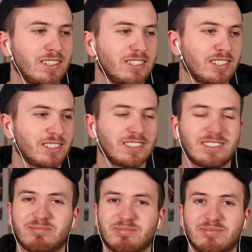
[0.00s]
That's just
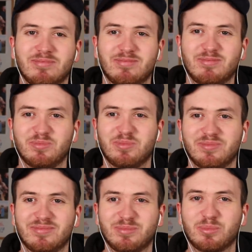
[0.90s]

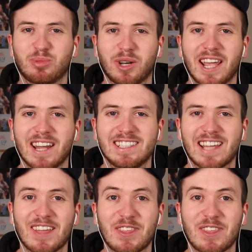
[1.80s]
pretty handy day